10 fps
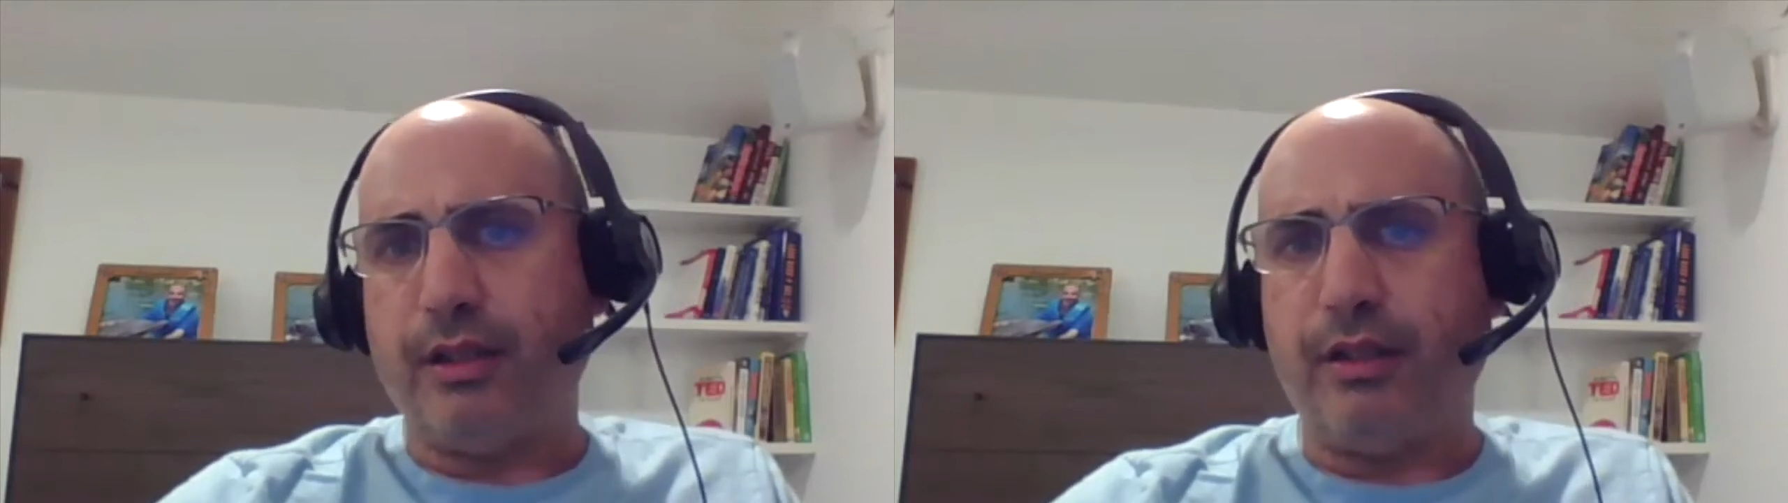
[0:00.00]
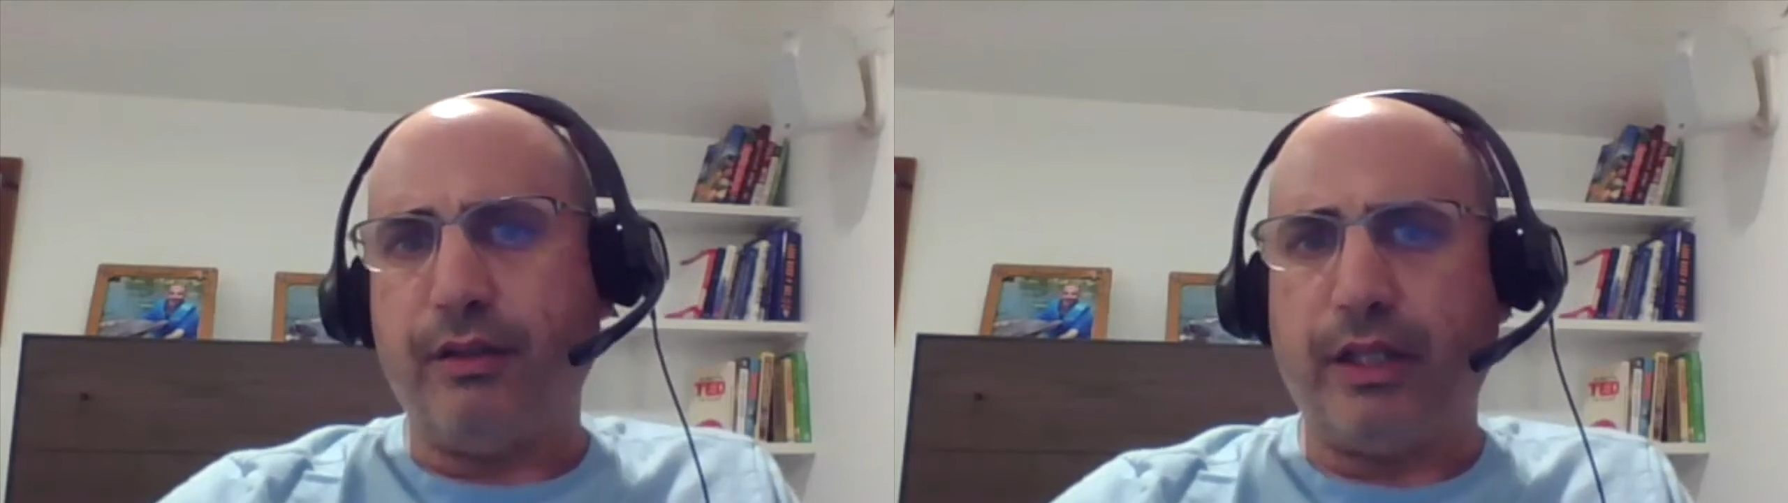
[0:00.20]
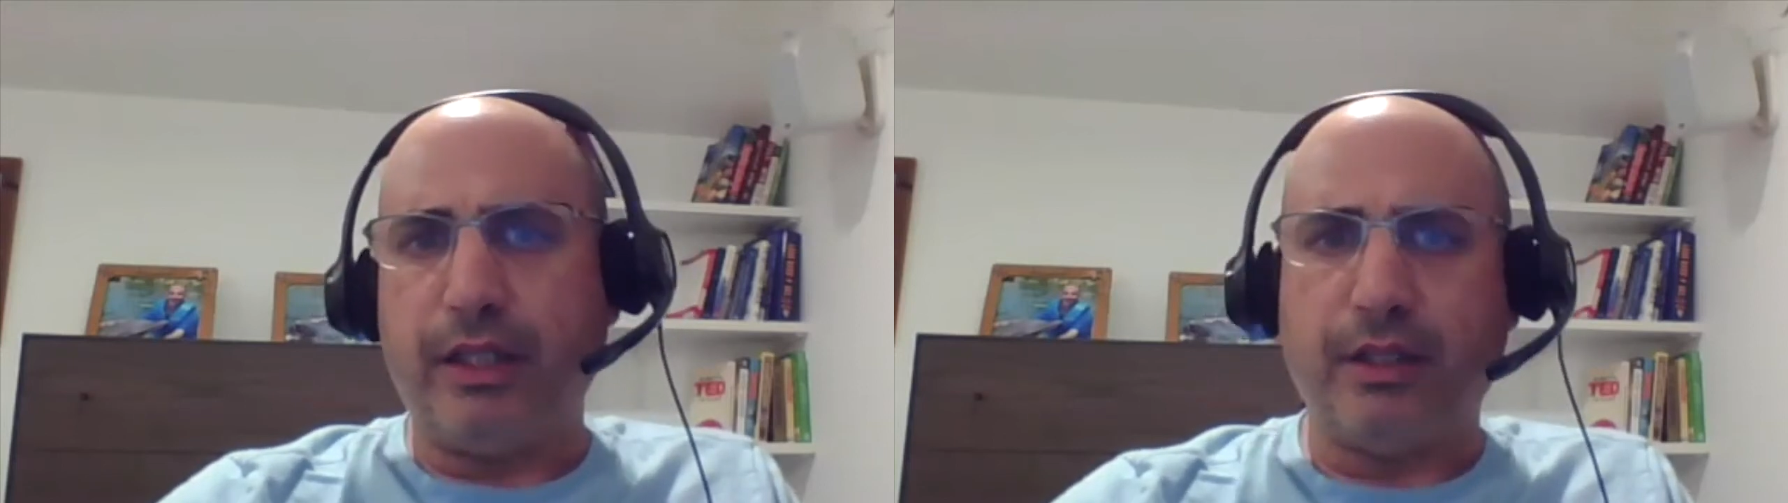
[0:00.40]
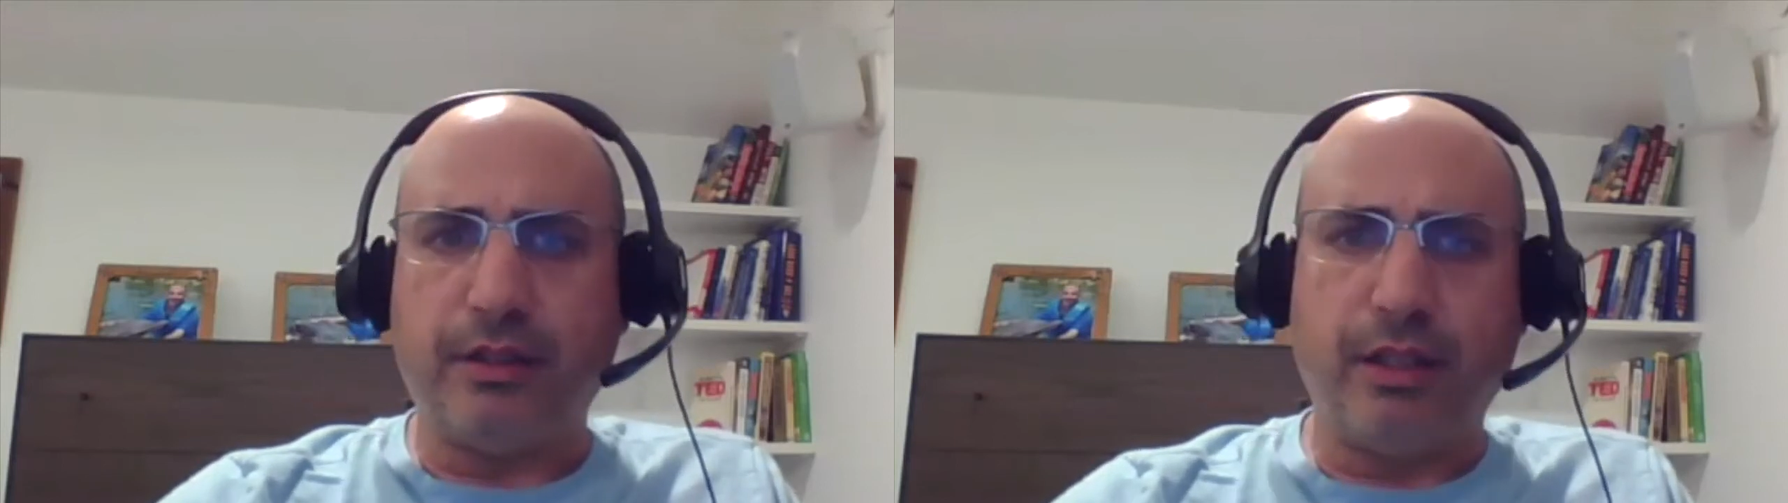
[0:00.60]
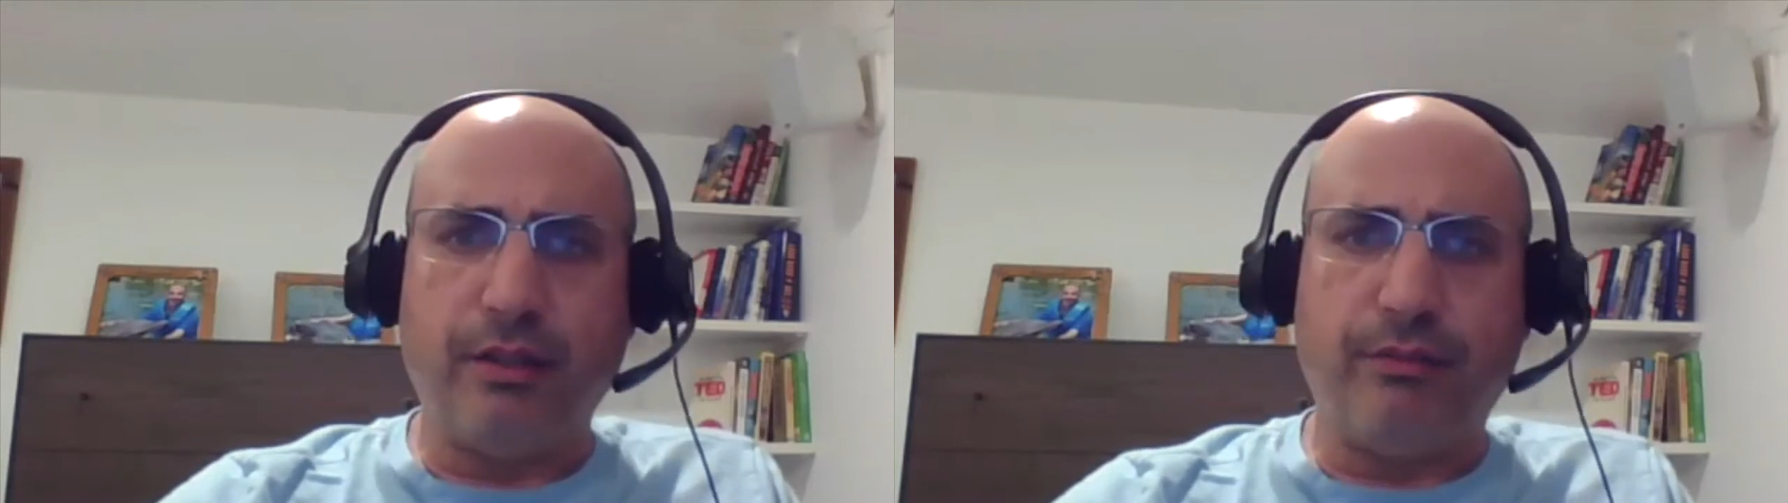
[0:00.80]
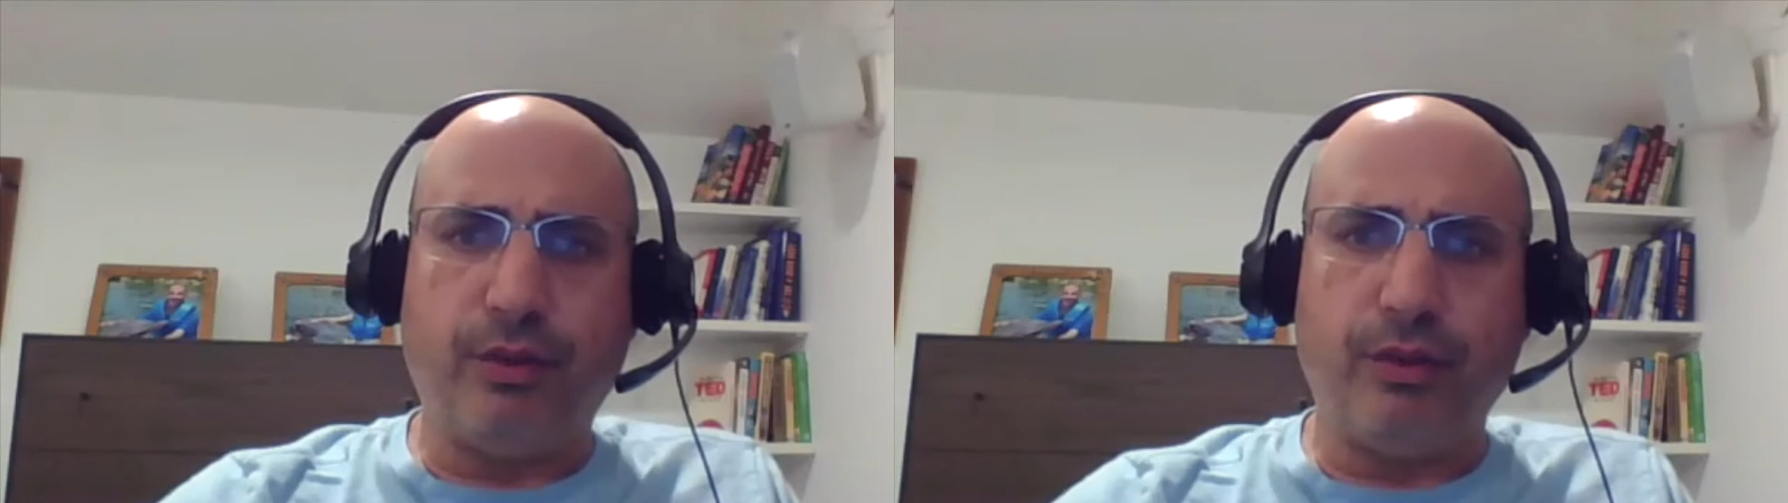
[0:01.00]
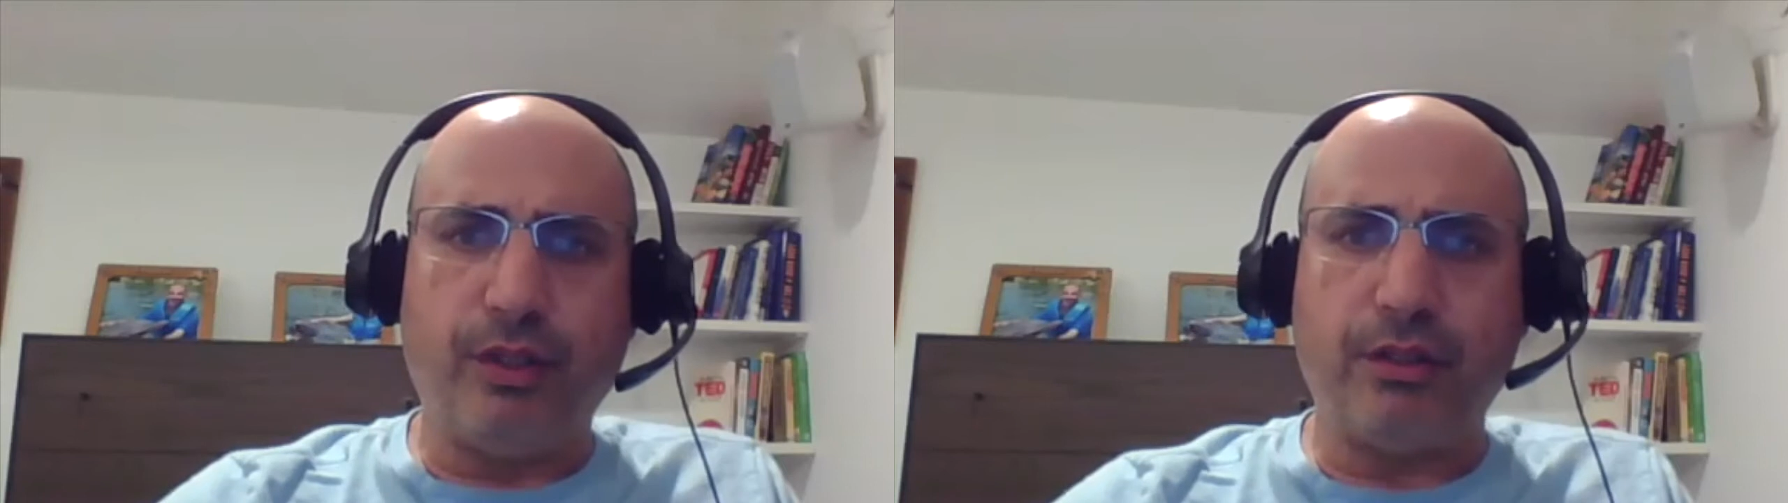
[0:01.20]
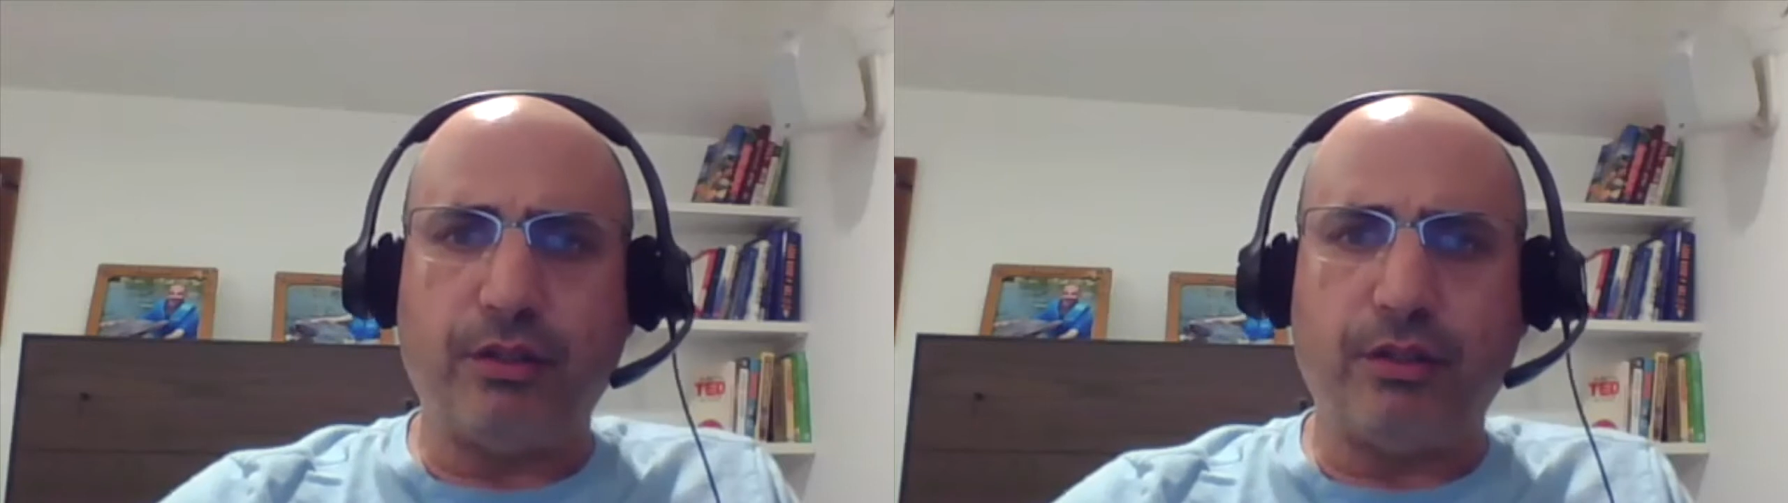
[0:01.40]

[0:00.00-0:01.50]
and greatest in the product.